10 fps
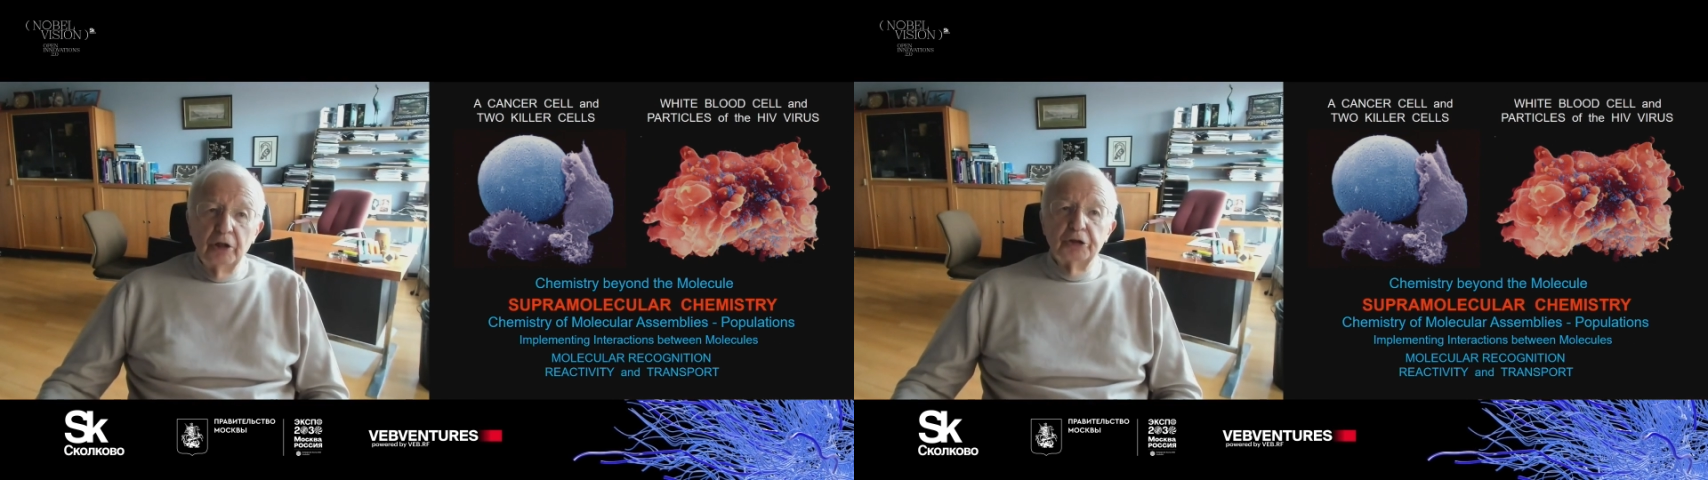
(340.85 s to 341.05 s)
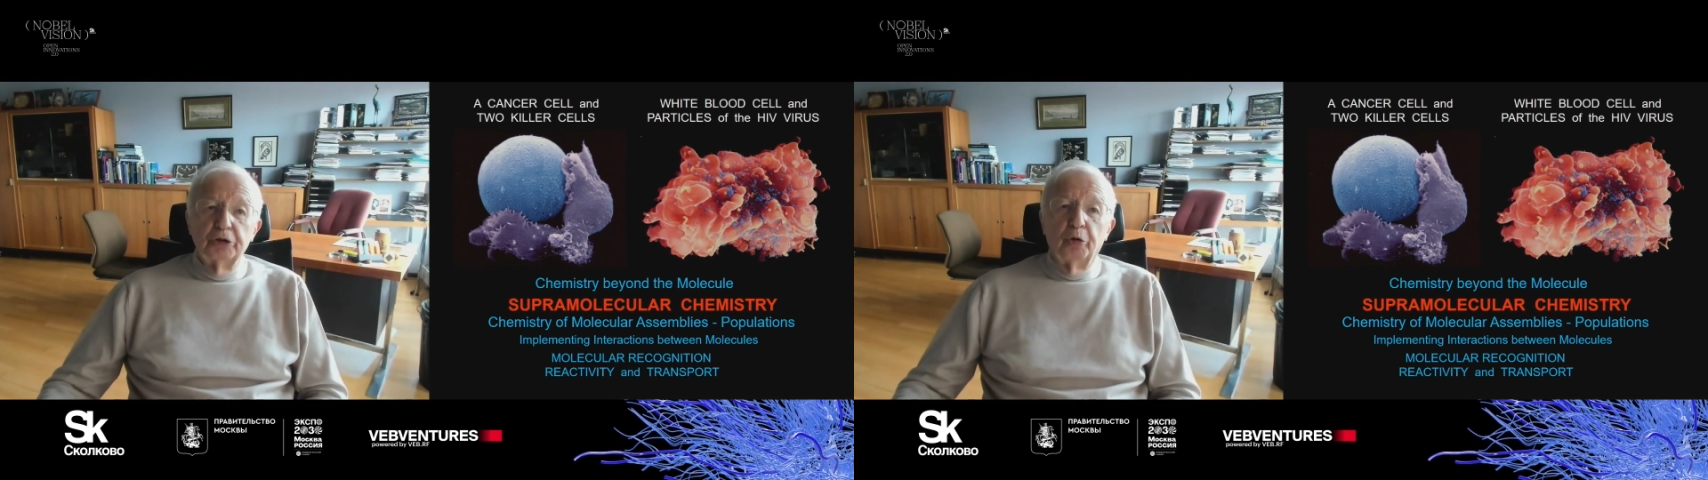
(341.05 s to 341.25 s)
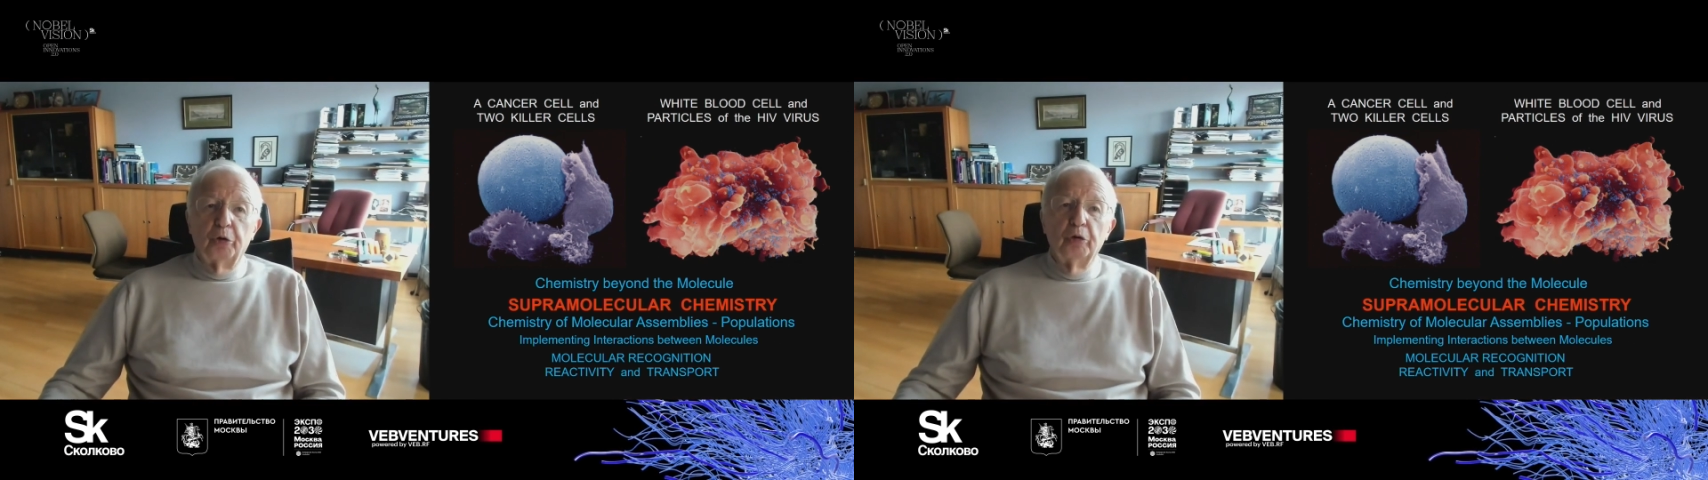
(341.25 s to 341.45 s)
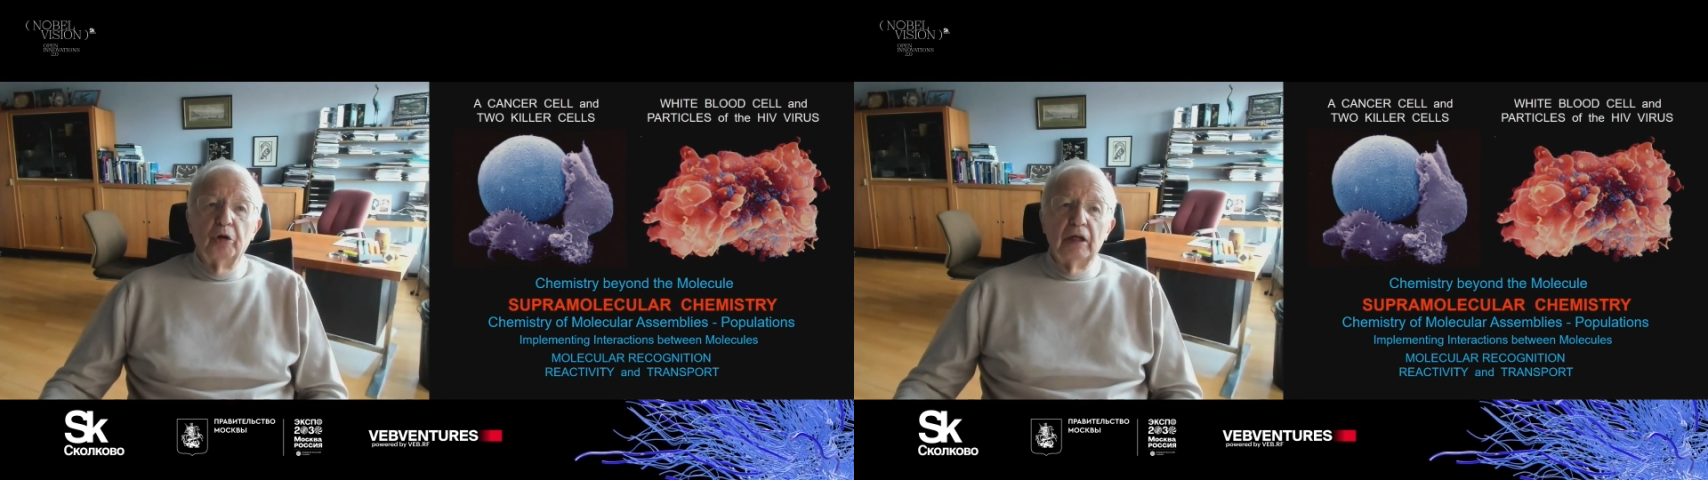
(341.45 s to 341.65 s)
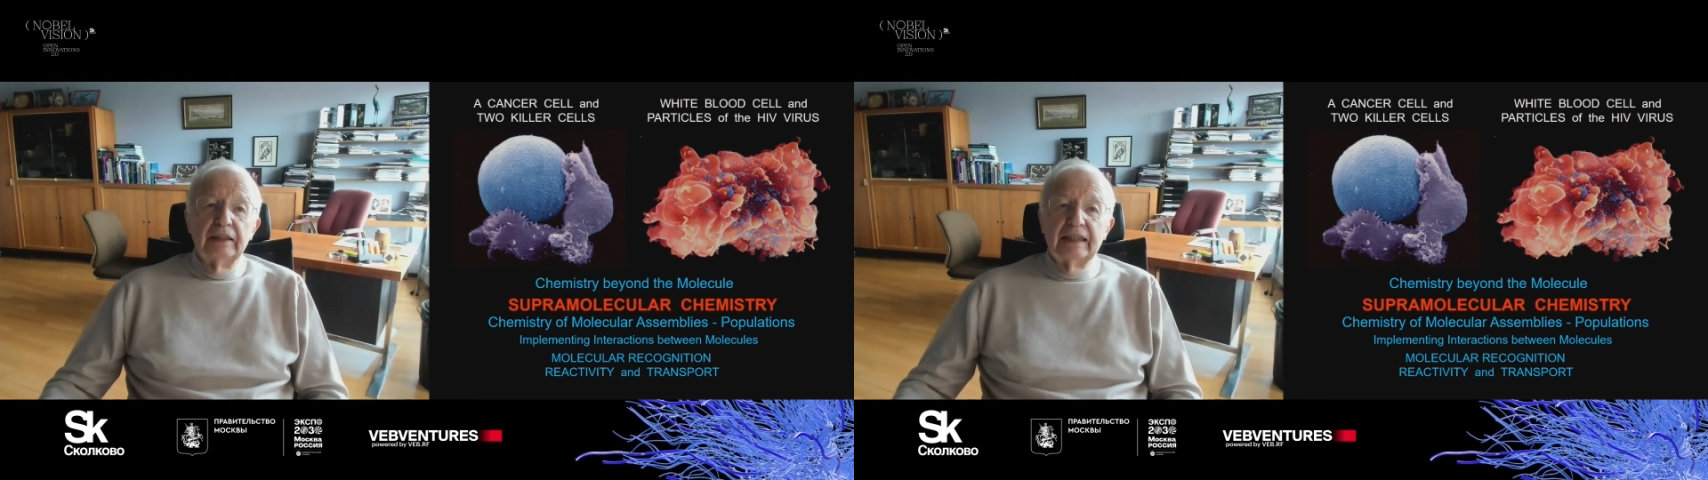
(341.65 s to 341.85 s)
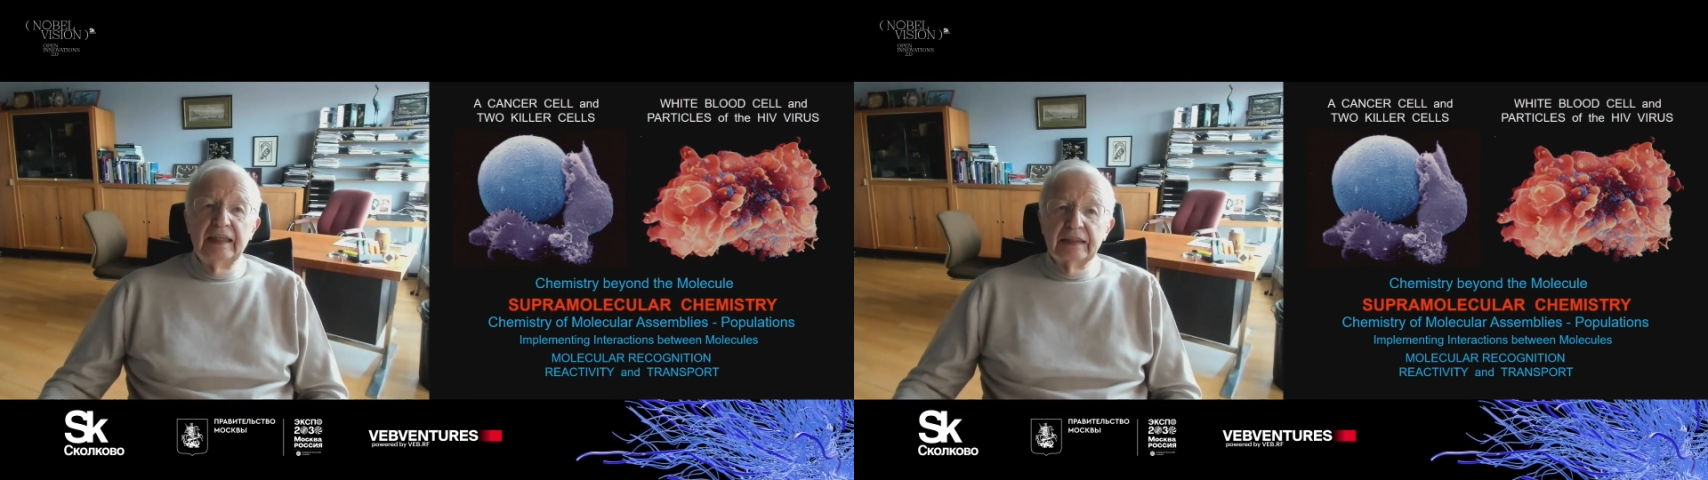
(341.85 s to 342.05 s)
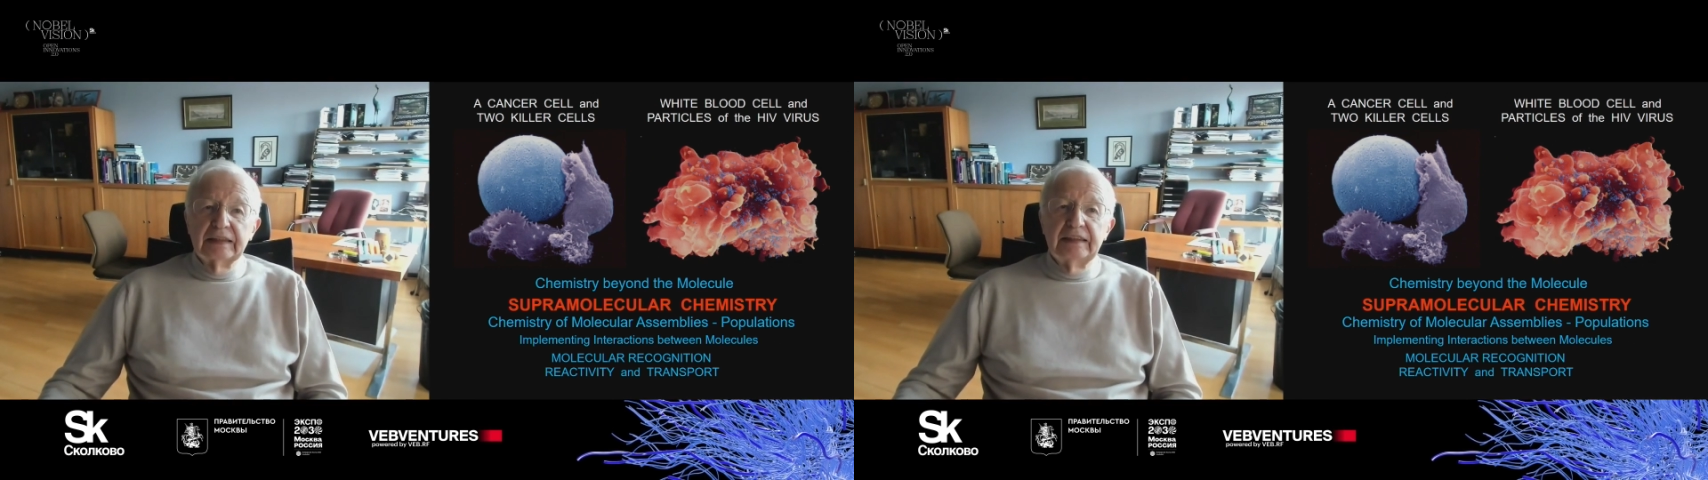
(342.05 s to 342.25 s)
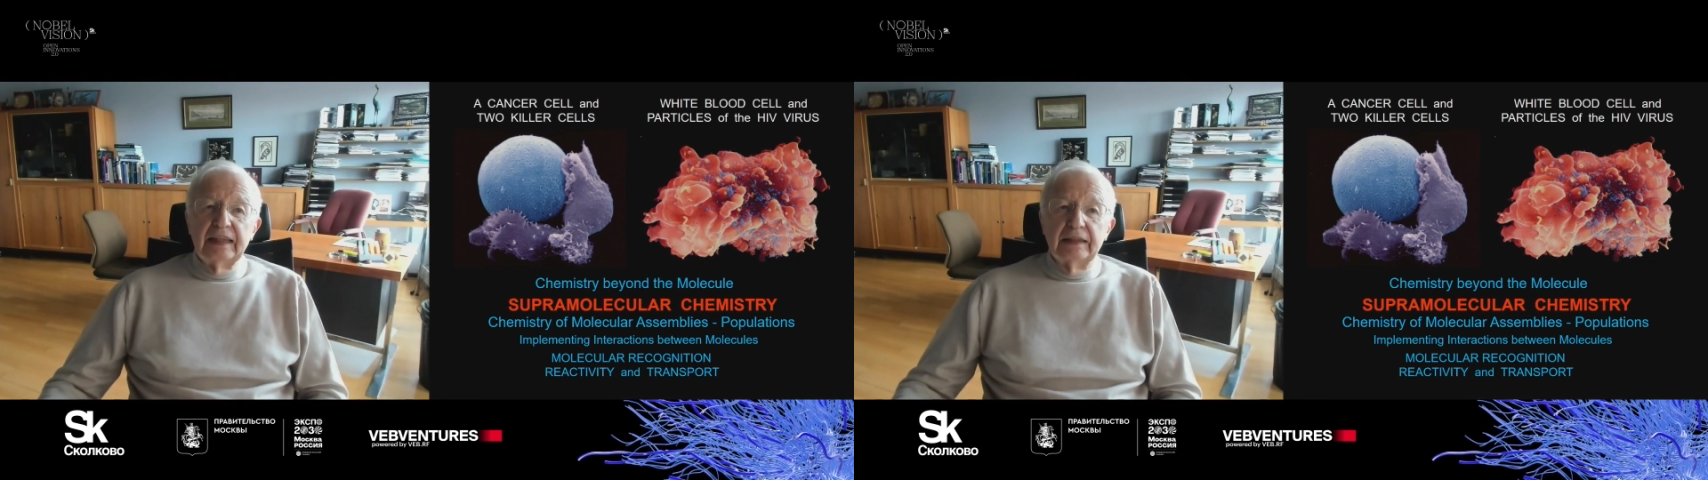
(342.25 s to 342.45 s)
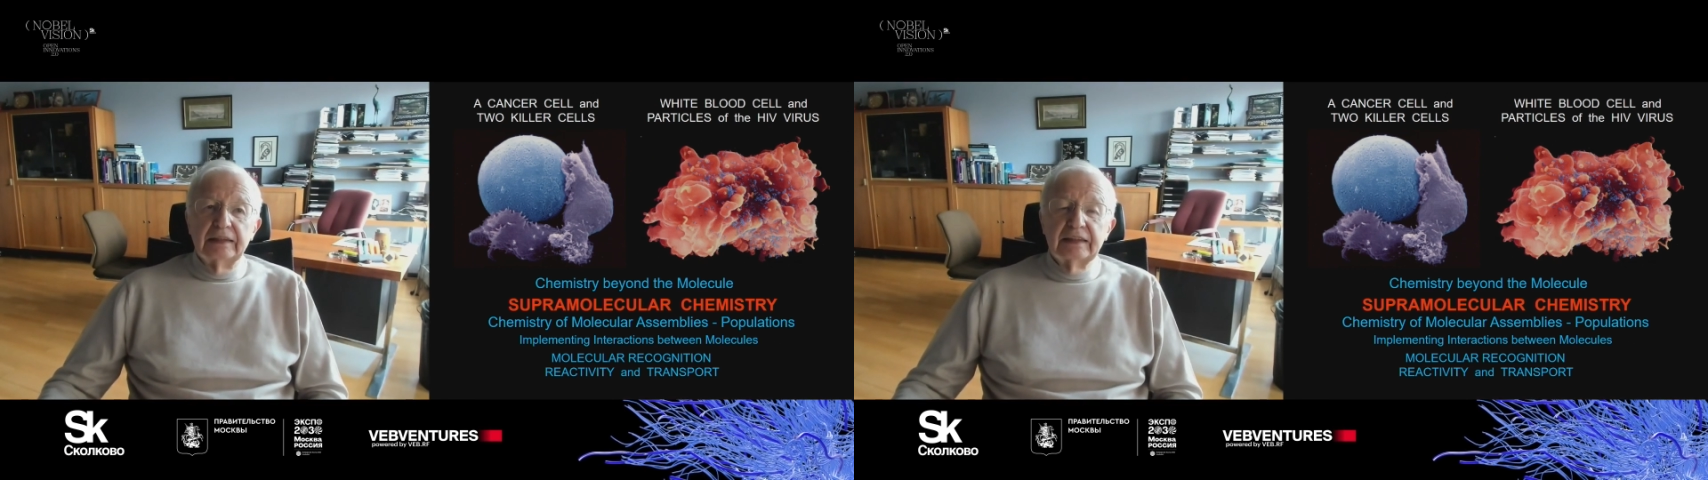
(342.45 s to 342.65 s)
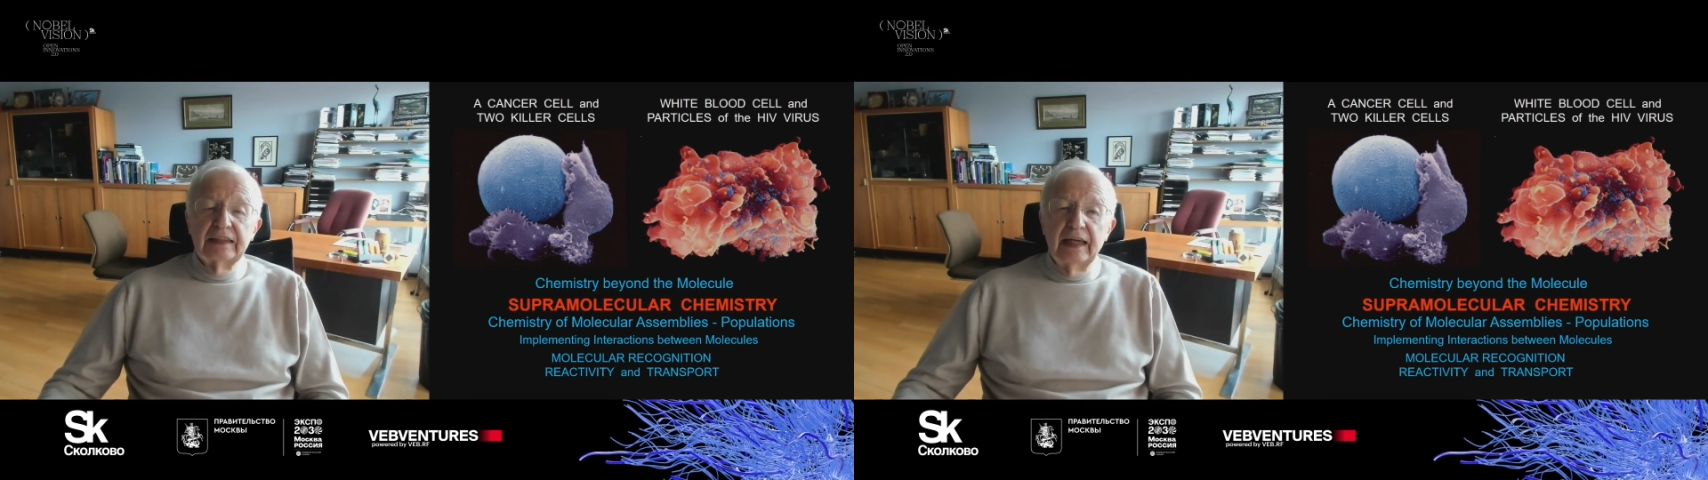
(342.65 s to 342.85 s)
So the killer
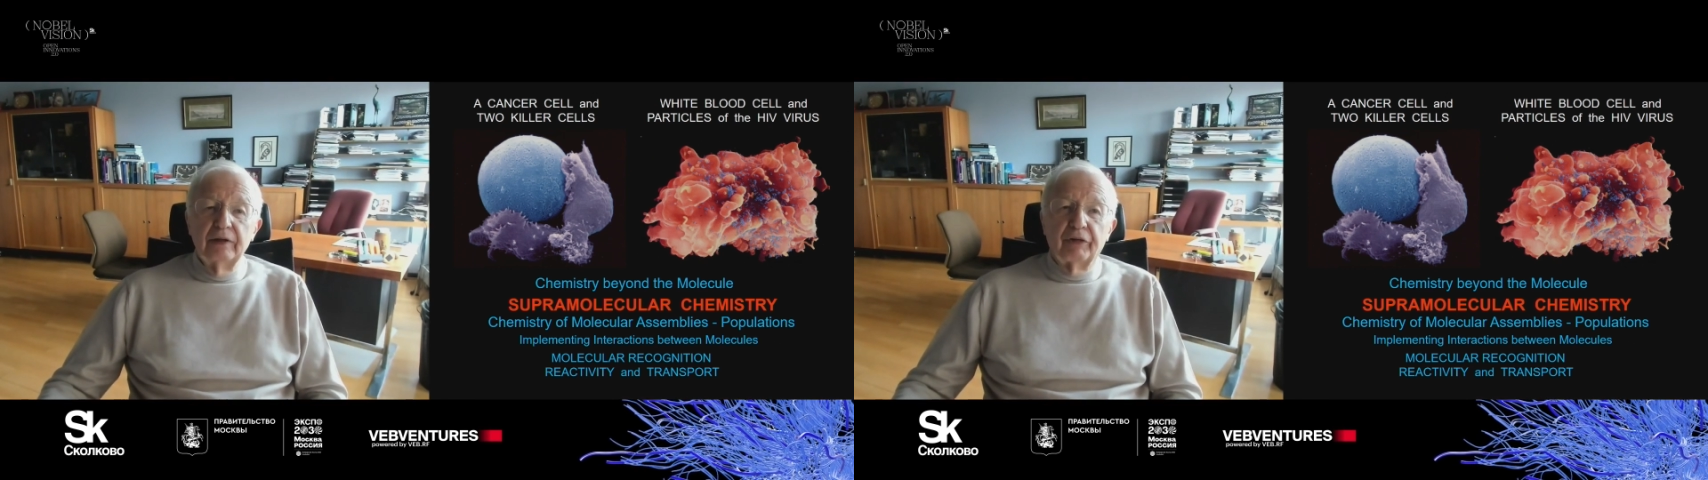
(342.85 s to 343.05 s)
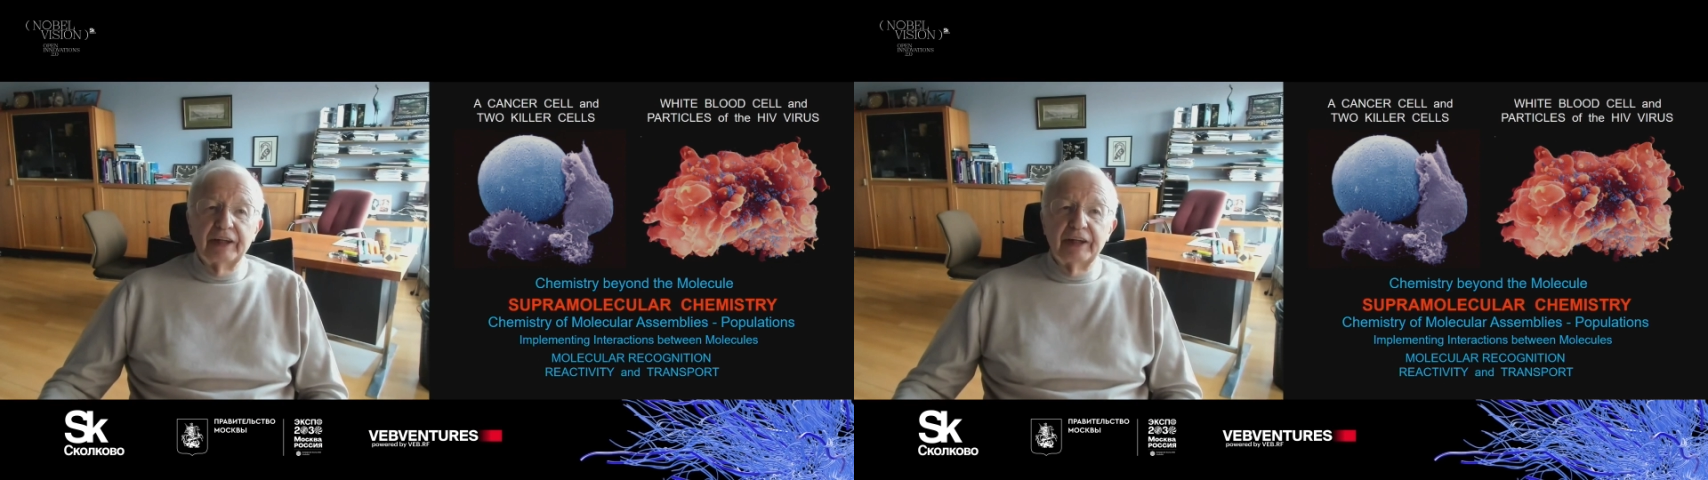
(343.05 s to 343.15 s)
cells can